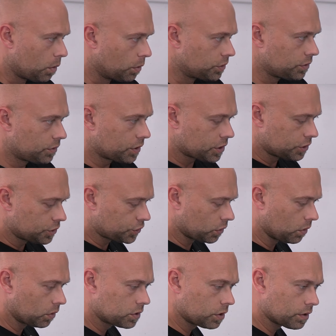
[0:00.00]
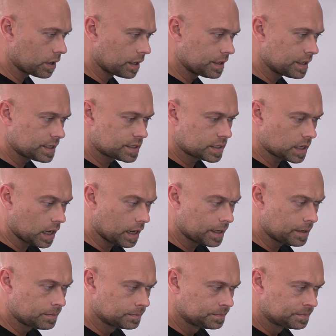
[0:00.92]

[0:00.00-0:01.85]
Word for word: we'll do the control coat on this side.